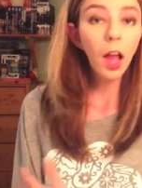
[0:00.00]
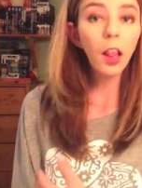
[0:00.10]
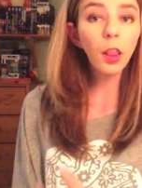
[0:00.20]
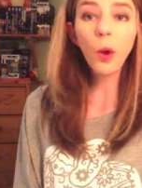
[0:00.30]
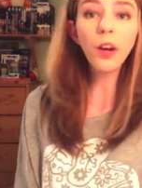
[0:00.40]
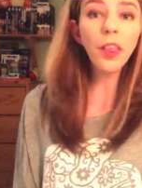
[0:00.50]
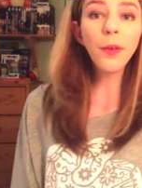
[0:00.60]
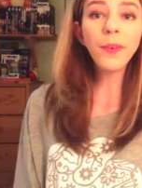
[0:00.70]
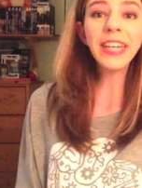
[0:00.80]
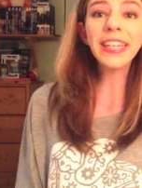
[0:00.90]
Lord of
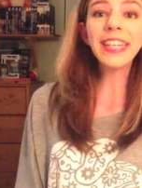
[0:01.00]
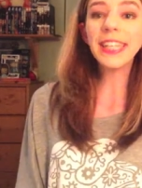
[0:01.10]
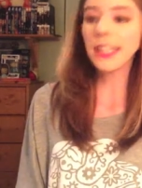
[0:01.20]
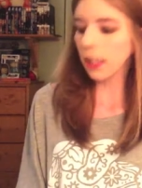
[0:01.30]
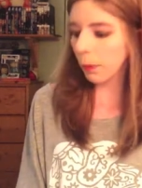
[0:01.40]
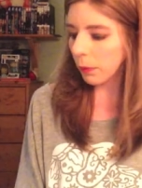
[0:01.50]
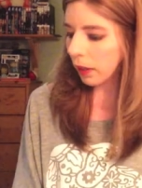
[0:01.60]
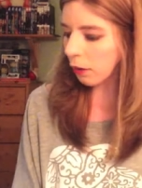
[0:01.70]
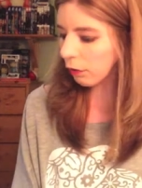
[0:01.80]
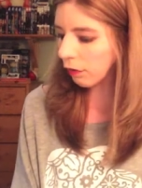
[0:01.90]
the Rings, and we
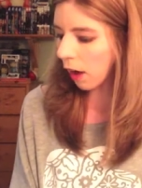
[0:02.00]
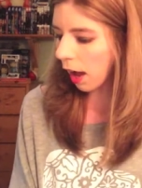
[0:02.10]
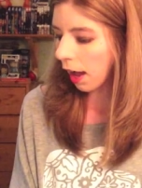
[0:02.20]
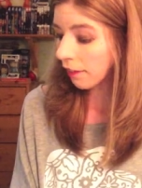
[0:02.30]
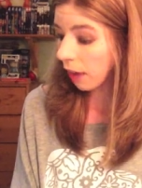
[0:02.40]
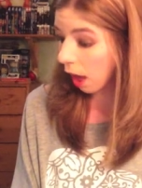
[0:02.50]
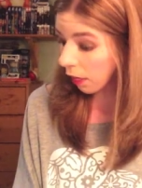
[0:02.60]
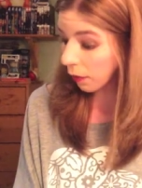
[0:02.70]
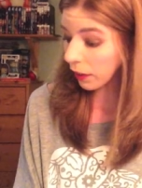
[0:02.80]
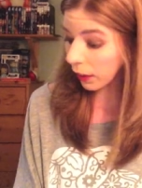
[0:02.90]
get five
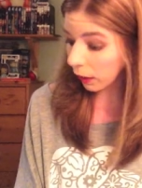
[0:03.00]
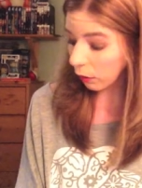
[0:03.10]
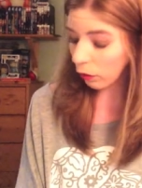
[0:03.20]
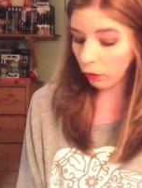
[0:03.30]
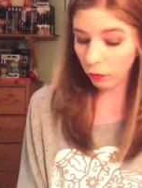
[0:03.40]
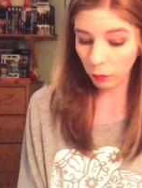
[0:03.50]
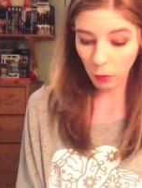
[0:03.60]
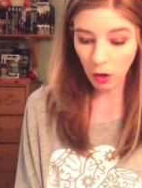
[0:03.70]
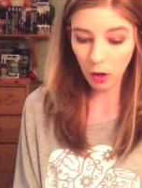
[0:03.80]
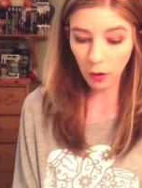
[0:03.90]
other exclusives.
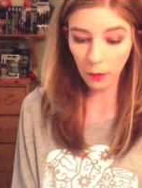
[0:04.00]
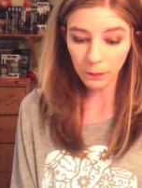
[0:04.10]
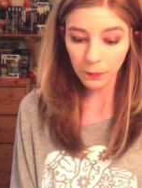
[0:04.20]
Whoa.